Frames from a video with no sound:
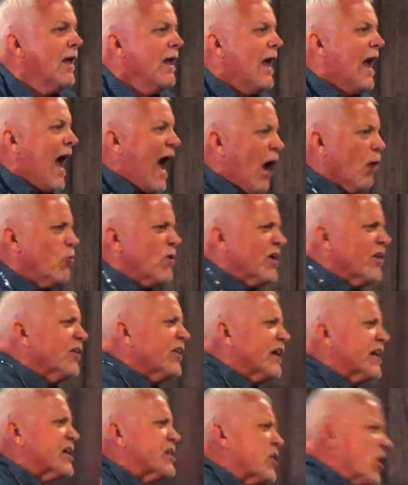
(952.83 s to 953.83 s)
How we are to
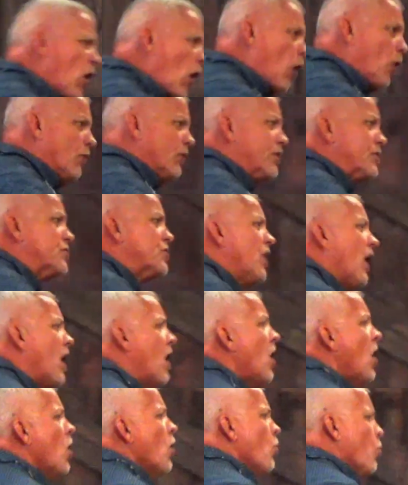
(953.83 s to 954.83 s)
encourage
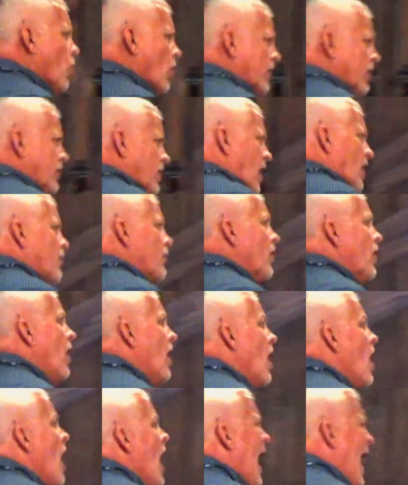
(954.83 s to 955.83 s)
one another.
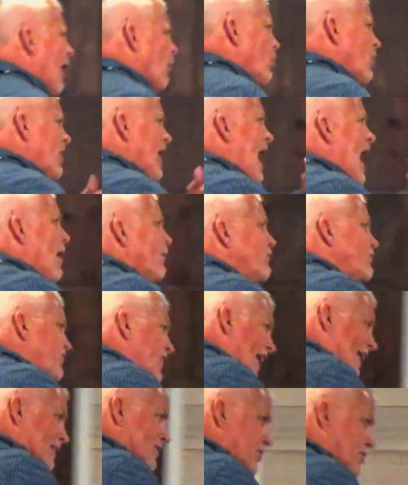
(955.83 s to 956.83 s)
How we are to have
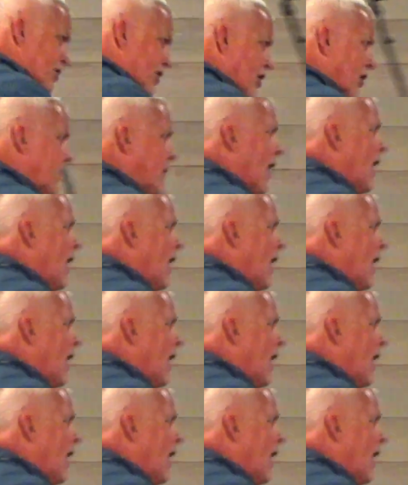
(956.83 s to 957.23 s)
fellowship,